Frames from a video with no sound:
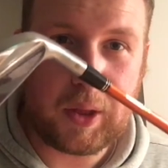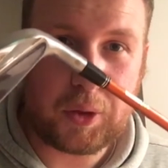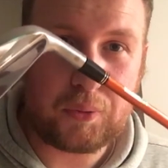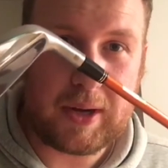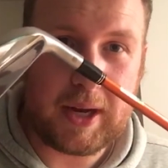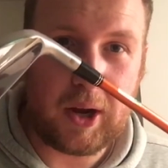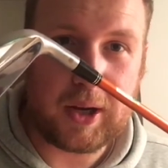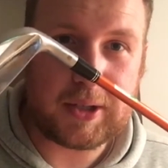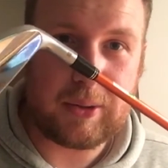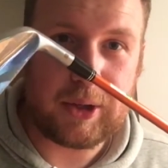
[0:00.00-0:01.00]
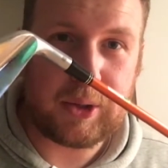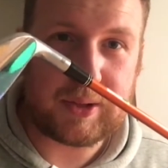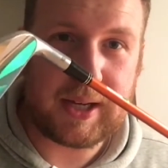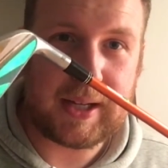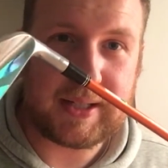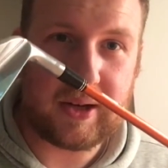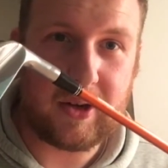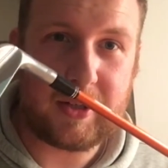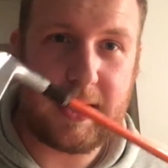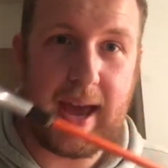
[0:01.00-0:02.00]
3 iron, so a utility
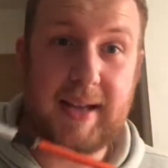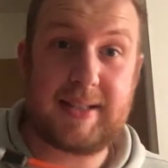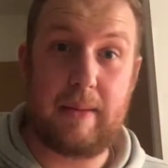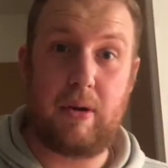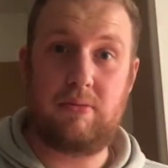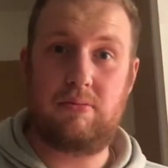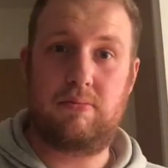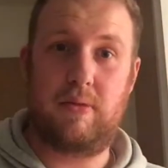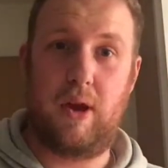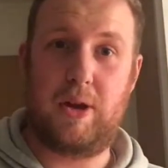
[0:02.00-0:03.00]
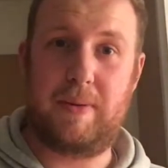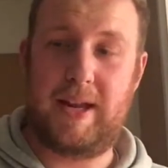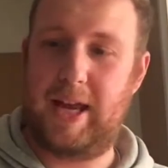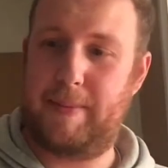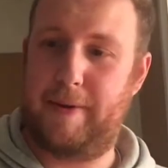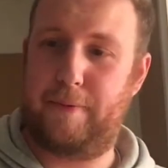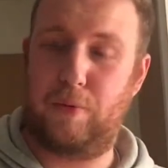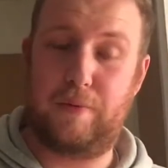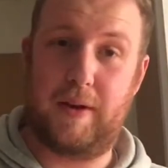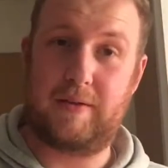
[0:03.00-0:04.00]
iron, ex-demo, only been hit about 4
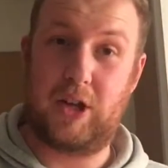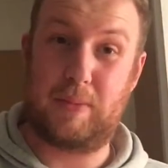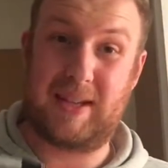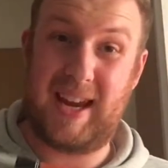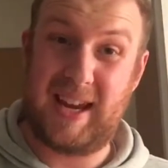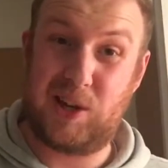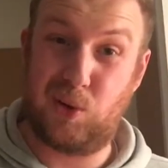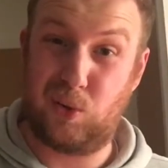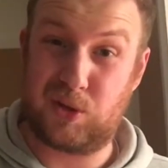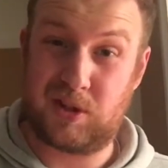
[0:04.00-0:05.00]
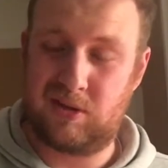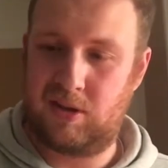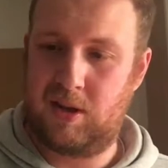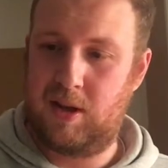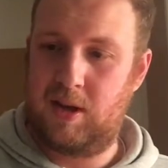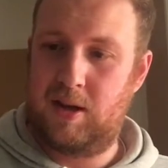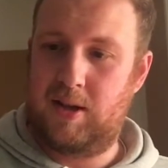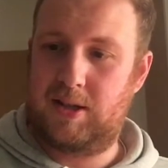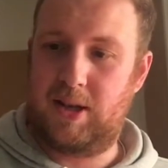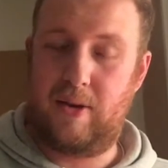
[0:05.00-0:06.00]
or 5 times indoors.
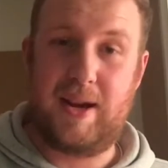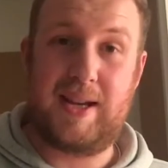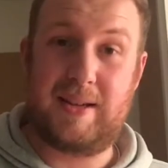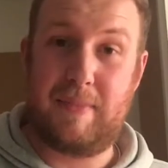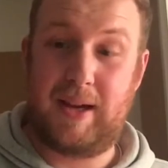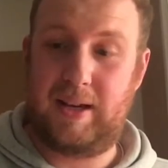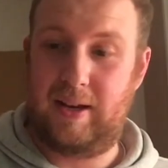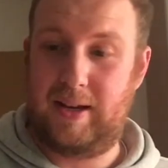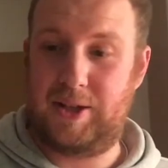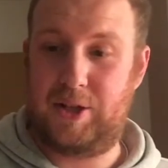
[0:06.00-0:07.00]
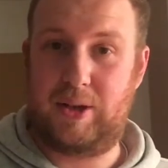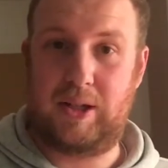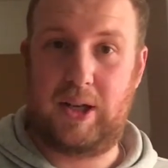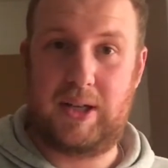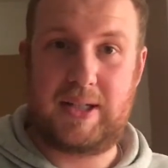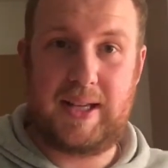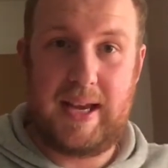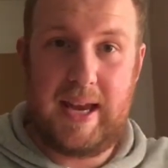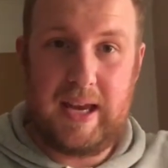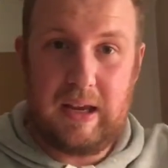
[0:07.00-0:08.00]
So it is immaculate, as you can kind of see
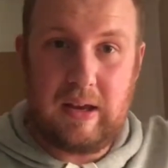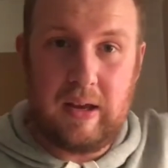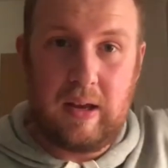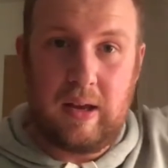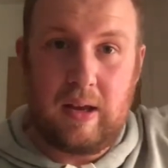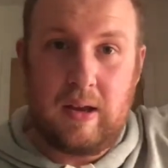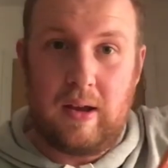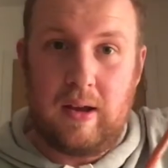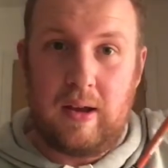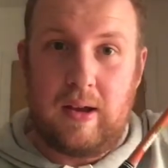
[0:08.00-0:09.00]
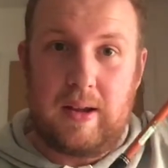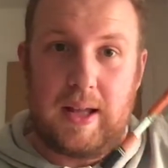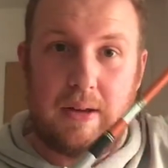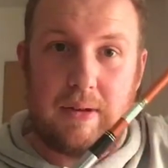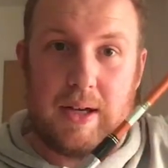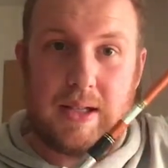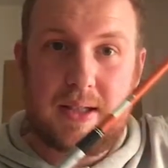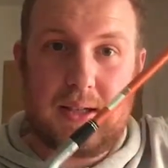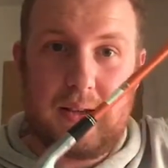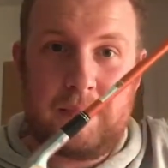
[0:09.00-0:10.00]
here. There he
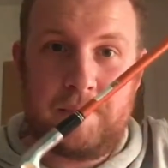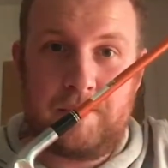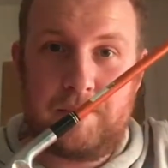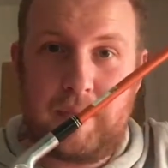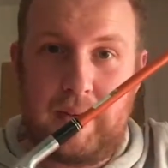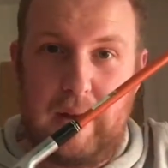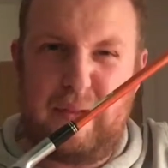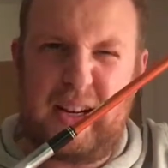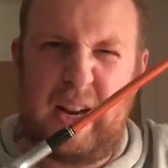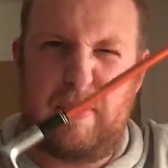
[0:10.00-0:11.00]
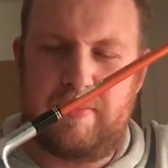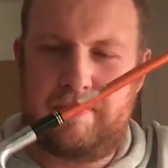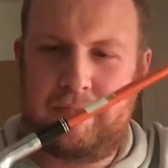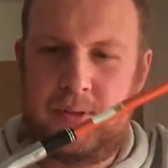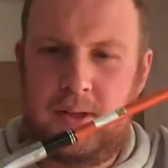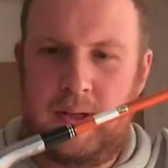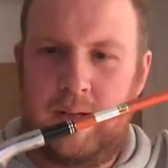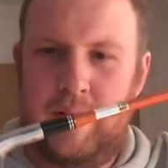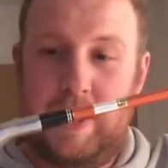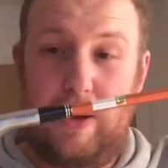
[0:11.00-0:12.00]
is, lovely club.
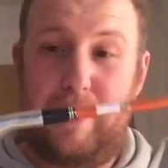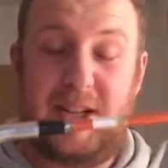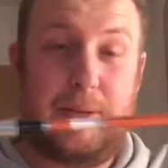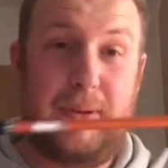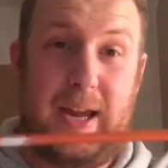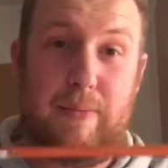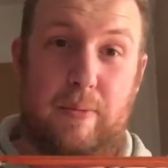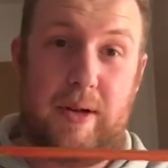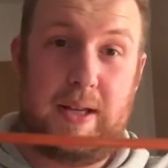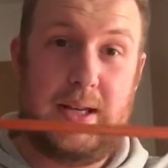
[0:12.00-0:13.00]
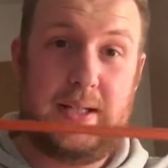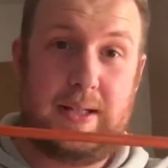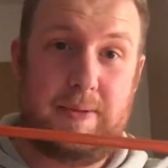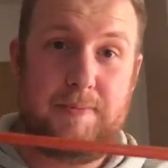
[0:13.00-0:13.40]
Now I've actually played with one of these,